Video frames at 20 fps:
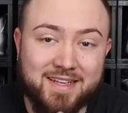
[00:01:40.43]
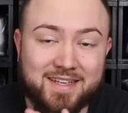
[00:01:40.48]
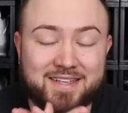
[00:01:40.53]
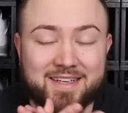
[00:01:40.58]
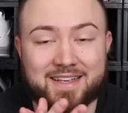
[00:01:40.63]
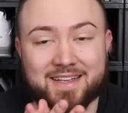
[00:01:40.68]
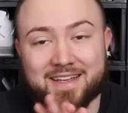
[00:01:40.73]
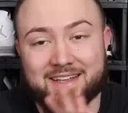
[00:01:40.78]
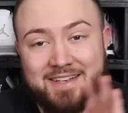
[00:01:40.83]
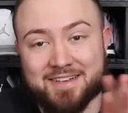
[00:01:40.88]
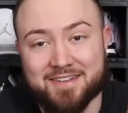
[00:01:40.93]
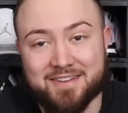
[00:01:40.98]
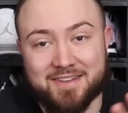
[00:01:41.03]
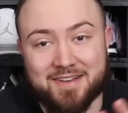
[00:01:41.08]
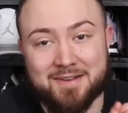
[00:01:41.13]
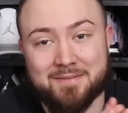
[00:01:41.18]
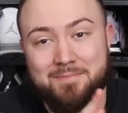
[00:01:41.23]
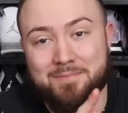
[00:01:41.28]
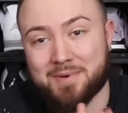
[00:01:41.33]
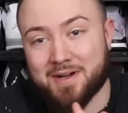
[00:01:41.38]
Let's get into the
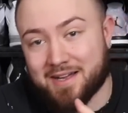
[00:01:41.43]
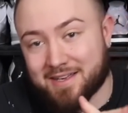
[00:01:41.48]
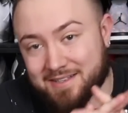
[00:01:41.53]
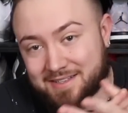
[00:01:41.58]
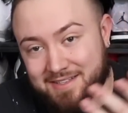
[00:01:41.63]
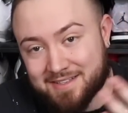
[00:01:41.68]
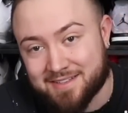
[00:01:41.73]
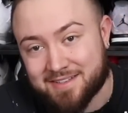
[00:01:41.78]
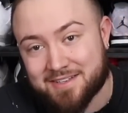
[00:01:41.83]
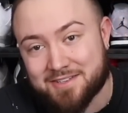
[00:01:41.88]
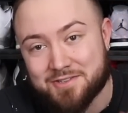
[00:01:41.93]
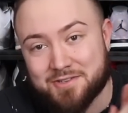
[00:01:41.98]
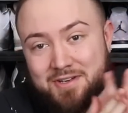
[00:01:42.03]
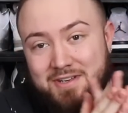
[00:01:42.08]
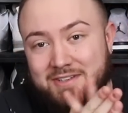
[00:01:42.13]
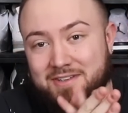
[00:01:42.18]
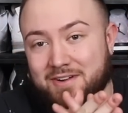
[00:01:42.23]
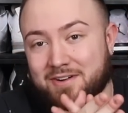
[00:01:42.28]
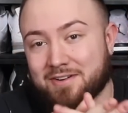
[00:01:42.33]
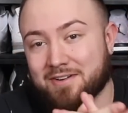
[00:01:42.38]
unboxing, because you
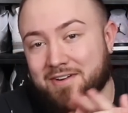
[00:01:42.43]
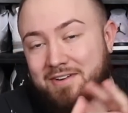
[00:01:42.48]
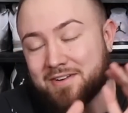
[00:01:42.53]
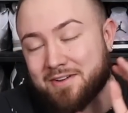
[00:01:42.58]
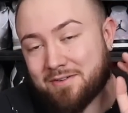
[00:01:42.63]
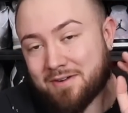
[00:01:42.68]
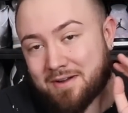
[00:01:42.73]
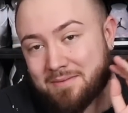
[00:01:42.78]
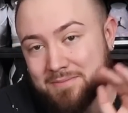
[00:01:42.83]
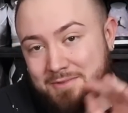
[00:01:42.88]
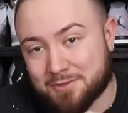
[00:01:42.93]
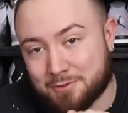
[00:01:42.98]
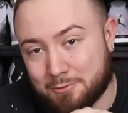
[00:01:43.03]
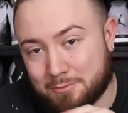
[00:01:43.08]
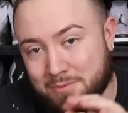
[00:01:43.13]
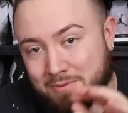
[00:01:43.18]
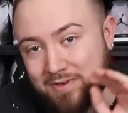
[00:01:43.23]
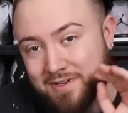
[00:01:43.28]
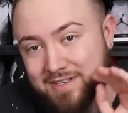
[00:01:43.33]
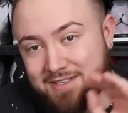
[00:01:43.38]
guys already know I'm
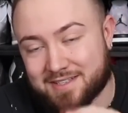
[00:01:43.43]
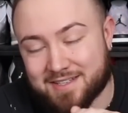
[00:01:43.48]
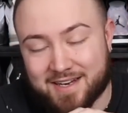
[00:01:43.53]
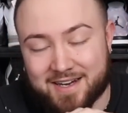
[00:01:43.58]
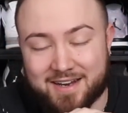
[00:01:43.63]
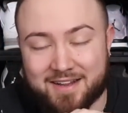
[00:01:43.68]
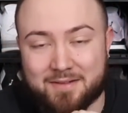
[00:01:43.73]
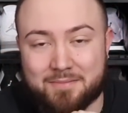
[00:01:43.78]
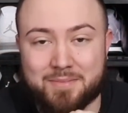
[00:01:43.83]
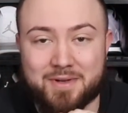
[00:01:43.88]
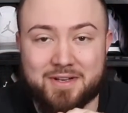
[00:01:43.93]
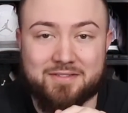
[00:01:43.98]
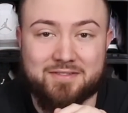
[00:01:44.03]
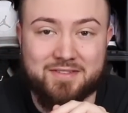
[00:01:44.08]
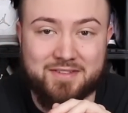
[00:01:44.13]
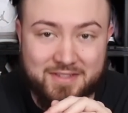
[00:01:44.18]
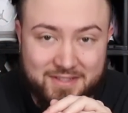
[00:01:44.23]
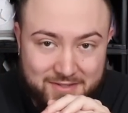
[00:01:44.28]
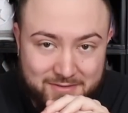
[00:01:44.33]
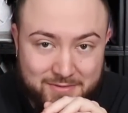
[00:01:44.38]
super excited
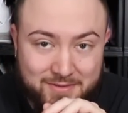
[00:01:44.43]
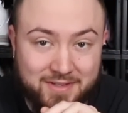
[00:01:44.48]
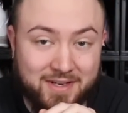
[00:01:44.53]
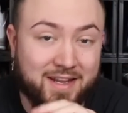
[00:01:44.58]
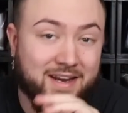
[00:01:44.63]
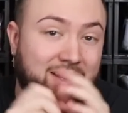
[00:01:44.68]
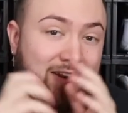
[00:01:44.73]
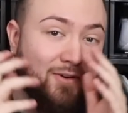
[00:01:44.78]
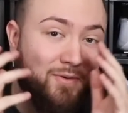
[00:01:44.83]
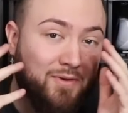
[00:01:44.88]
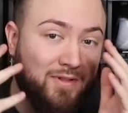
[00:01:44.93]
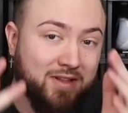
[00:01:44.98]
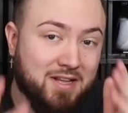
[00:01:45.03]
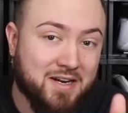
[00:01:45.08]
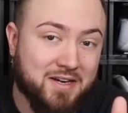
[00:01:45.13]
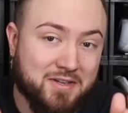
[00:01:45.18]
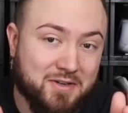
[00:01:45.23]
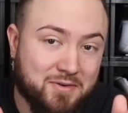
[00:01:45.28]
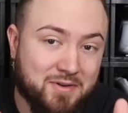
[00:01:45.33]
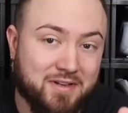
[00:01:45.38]
about this one. And I know a
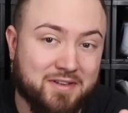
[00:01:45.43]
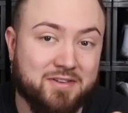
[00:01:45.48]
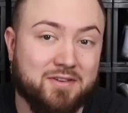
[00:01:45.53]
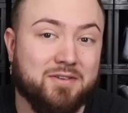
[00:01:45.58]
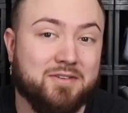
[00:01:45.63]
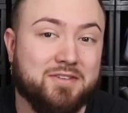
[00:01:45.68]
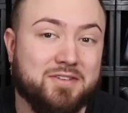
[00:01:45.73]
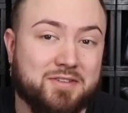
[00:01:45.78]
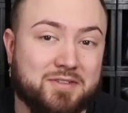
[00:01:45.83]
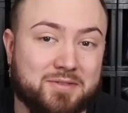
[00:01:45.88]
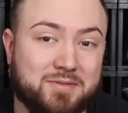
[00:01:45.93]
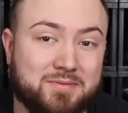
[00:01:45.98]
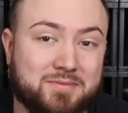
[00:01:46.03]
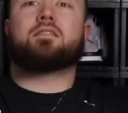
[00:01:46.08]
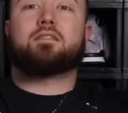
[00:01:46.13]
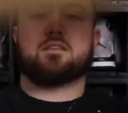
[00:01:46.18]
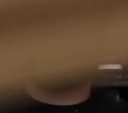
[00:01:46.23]
lot of you guys are too.